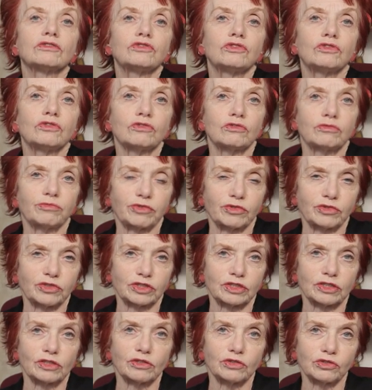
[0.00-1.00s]
a durable
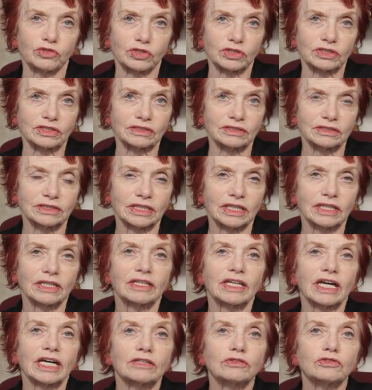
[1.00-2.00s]
solution?
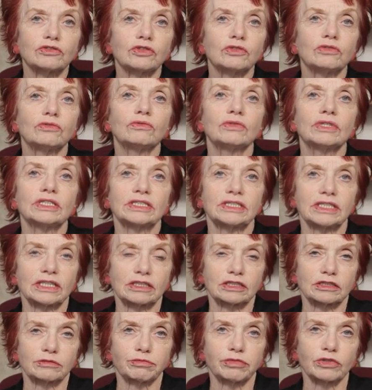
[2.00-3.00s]
That too is
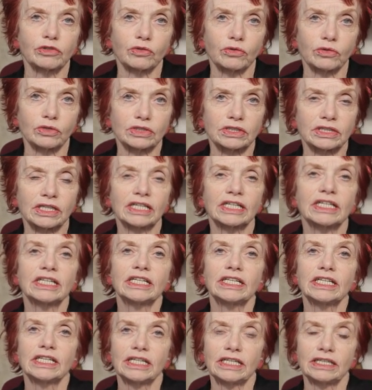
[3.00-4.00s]
explored
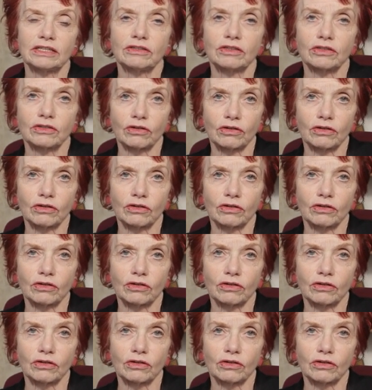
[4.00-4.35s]
in the